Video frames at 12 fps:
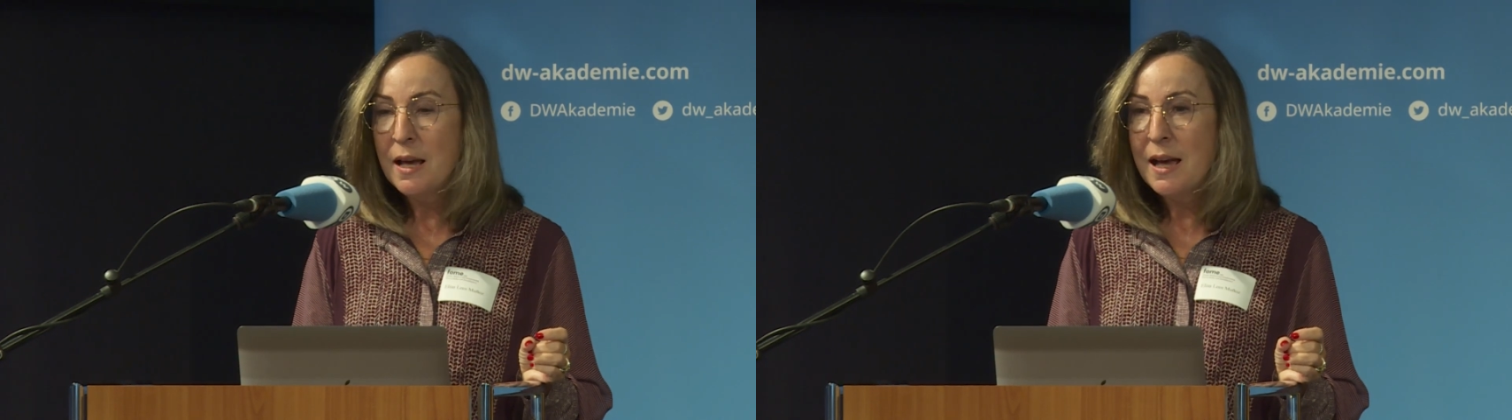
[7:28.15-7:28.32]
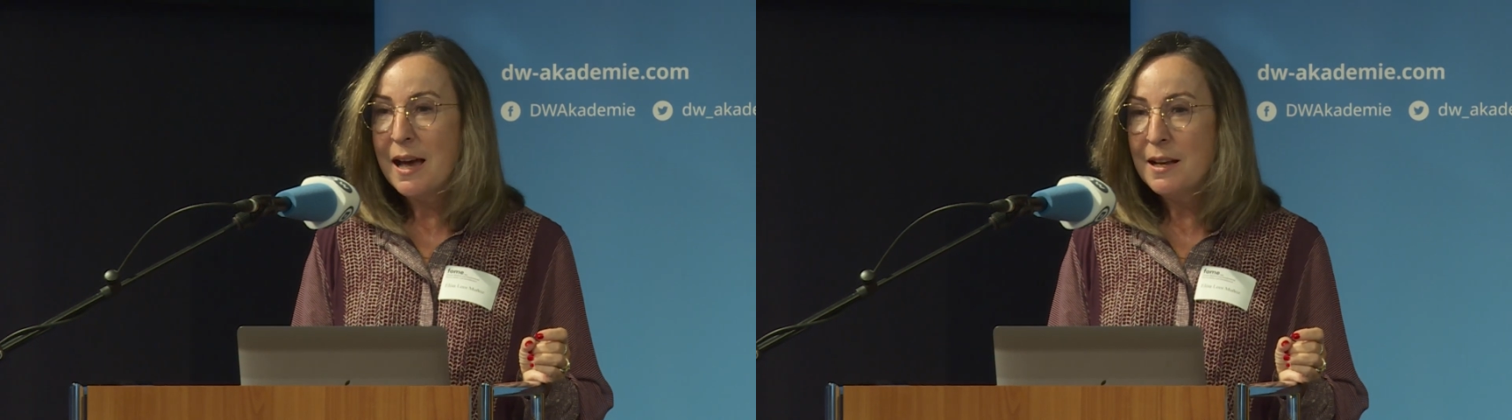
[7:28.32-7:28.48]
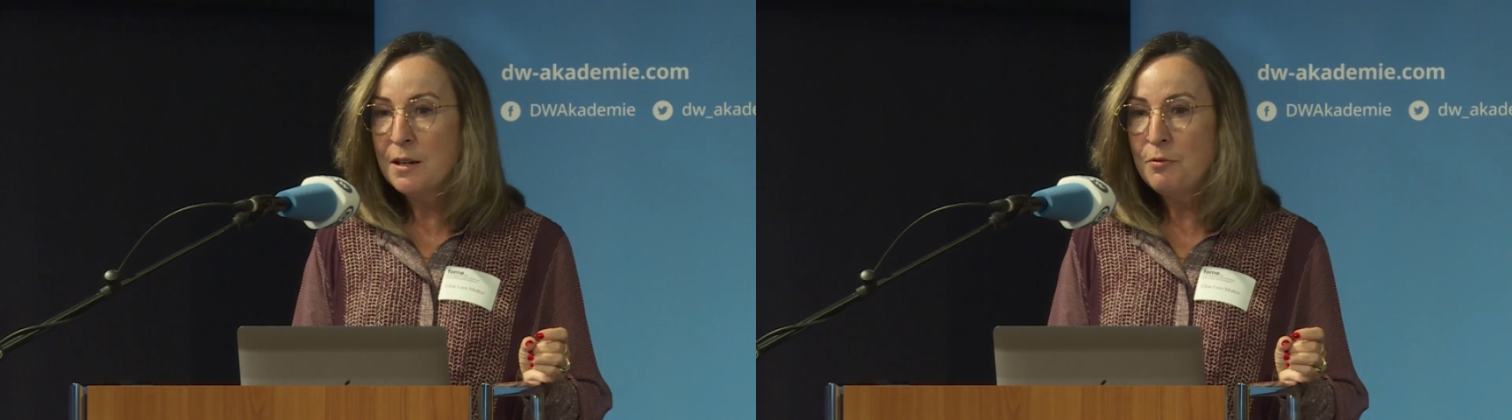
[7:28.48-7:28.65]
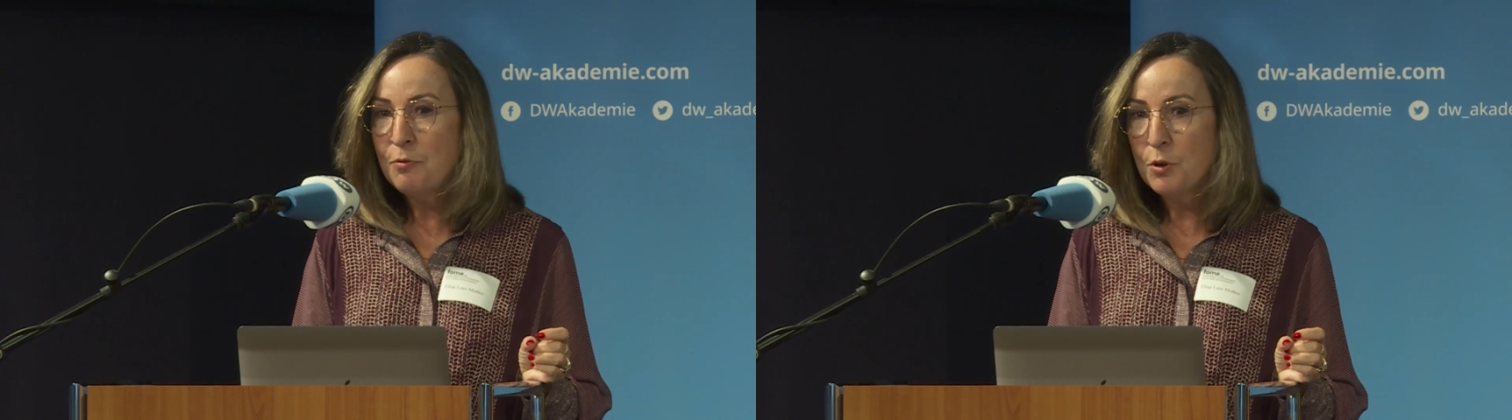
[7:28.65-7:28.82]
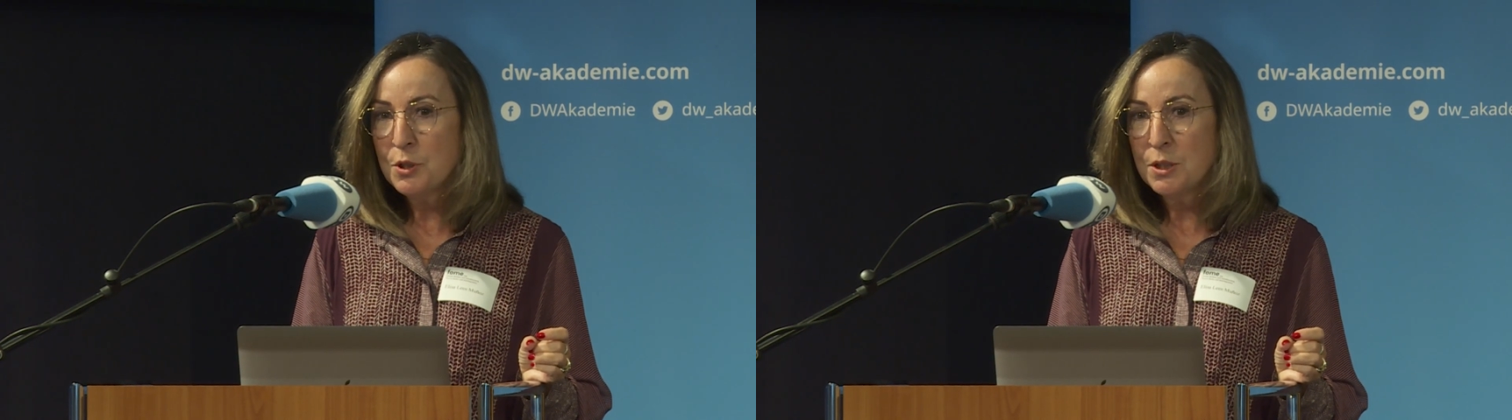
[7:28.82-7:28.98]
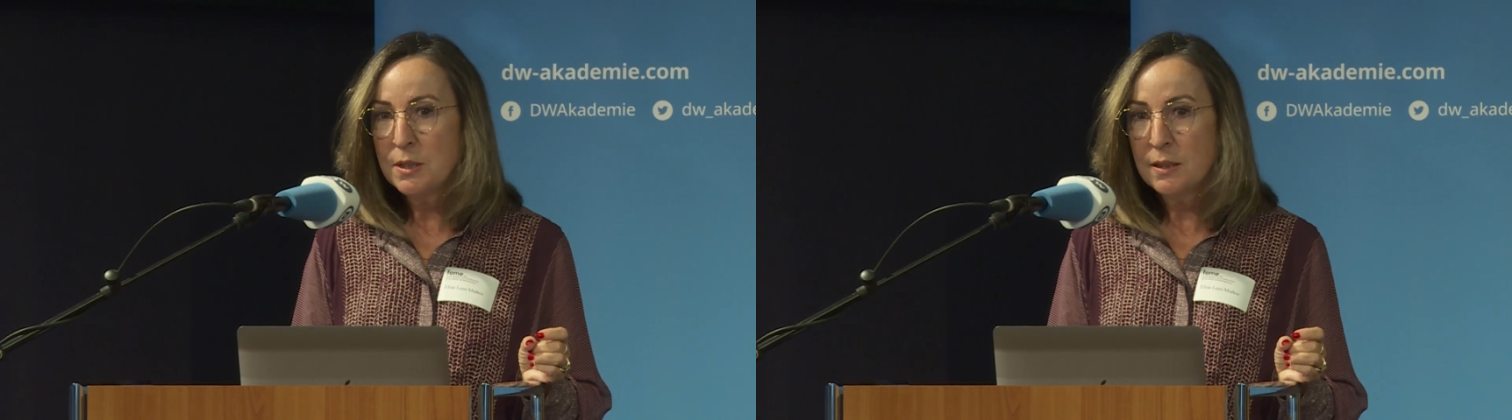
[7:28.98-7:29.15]
And
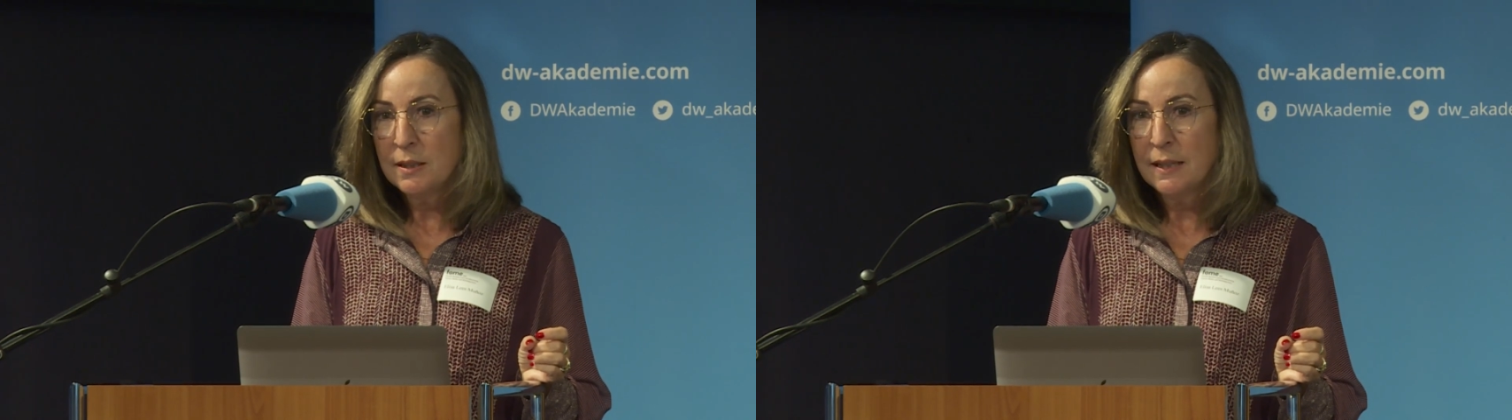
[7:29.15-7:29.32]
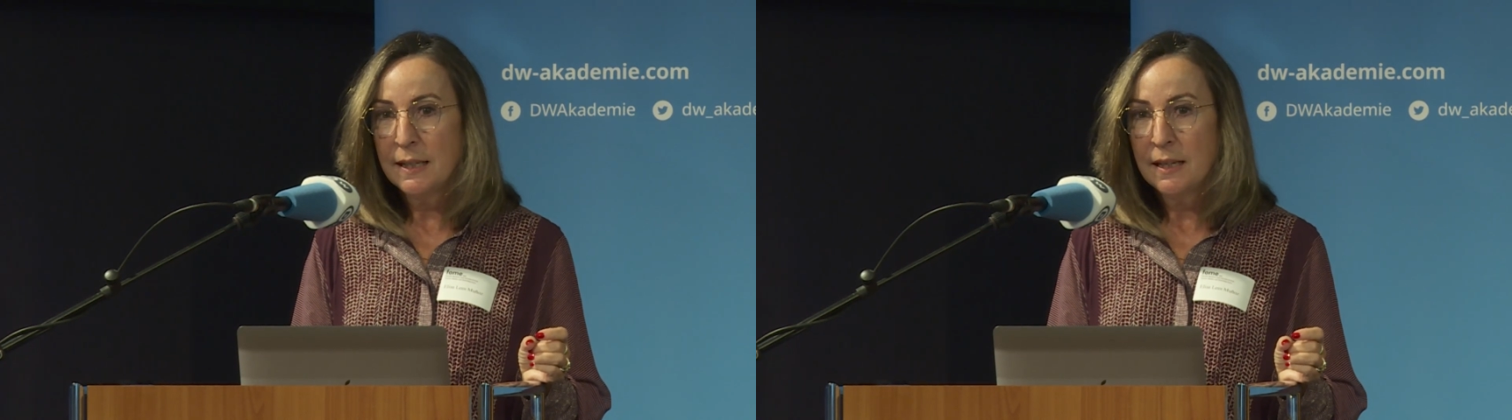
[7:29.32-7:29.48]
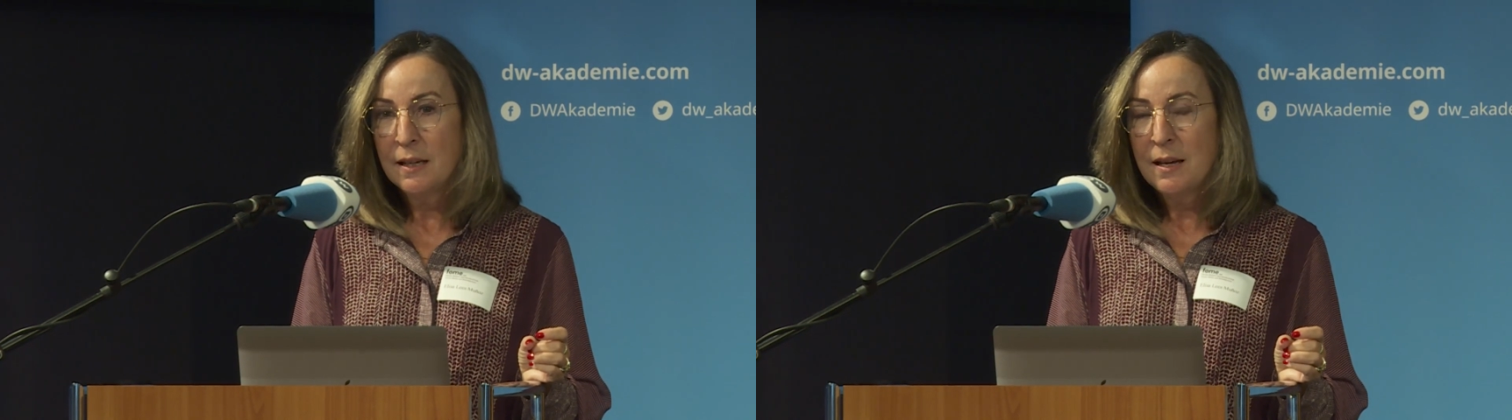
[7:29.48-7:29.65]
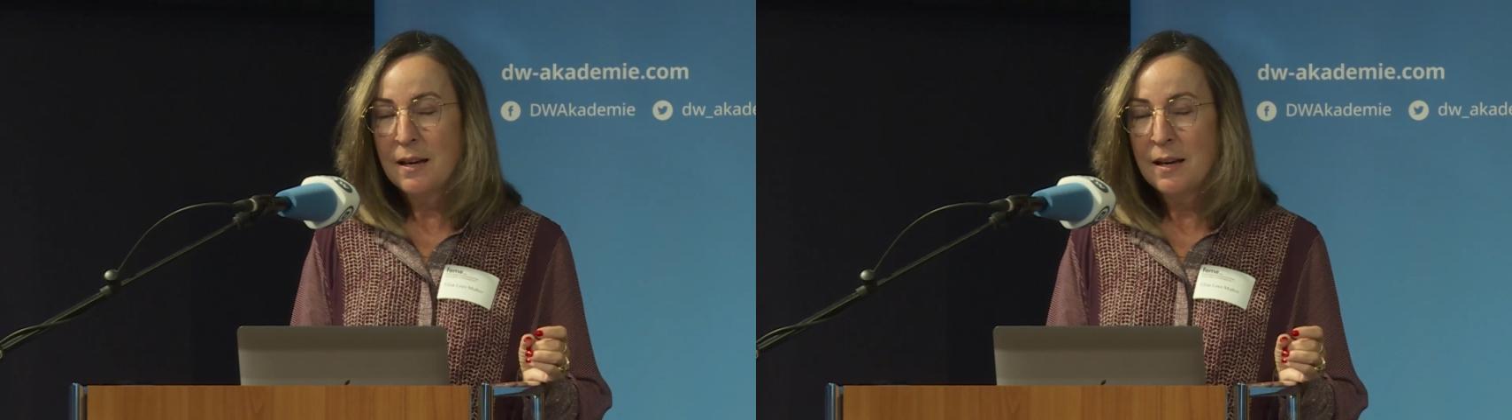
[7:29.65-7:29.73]
unfortunately,